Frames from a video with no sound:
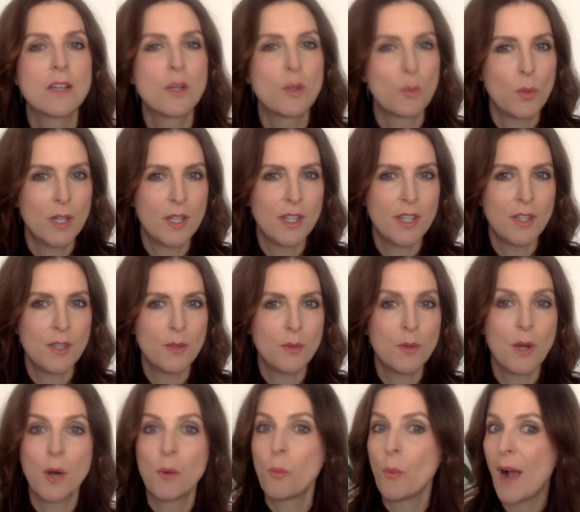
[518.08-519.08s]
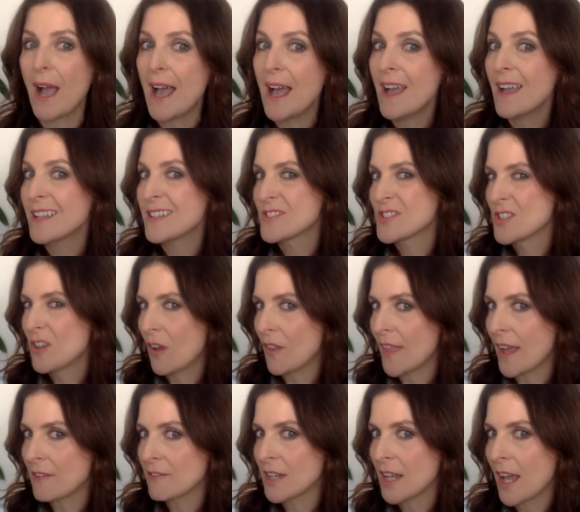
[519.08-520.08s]
Were you aware it's not
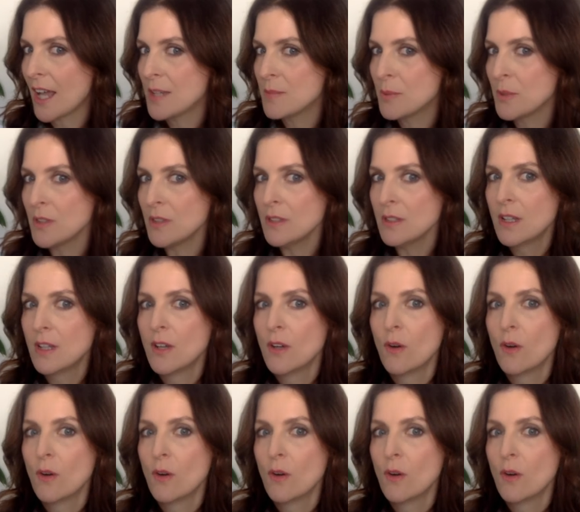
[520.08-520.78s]
that reliable?